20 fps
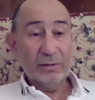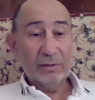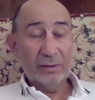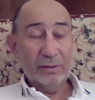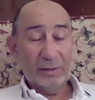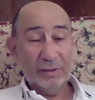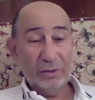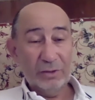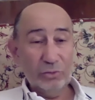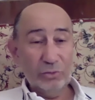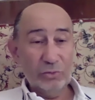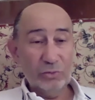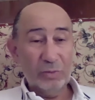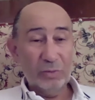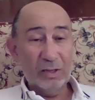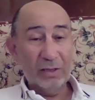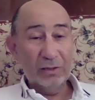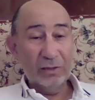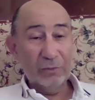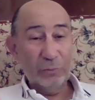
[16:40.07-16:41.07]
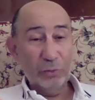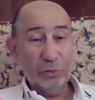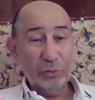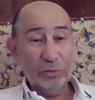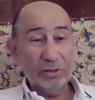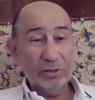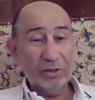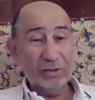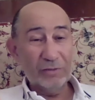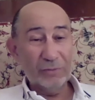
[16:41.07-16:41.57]
I use mild word,
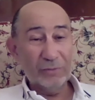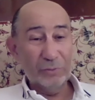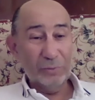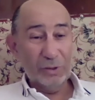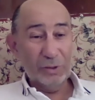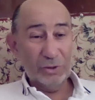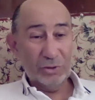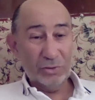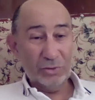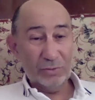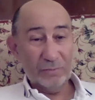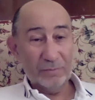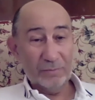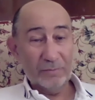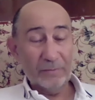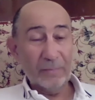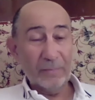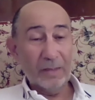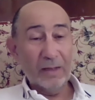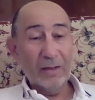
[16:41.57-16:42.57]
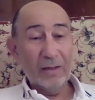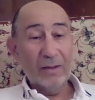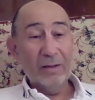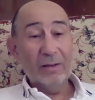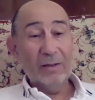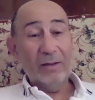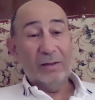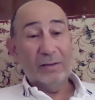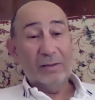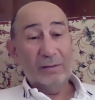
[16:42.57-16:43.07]
transformation,
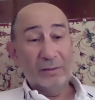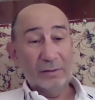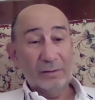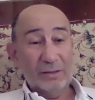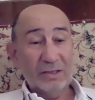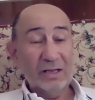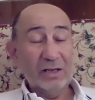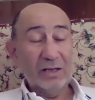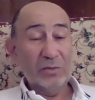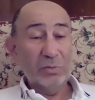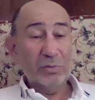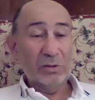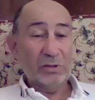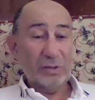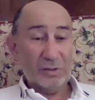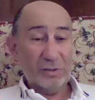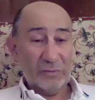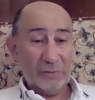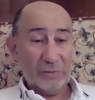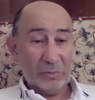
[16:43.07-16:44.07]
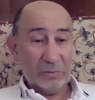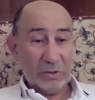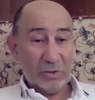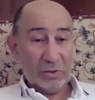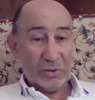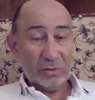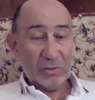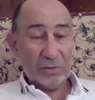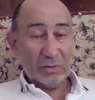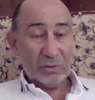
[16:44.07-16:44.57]
terrible
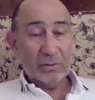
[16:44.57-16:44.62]
transformation.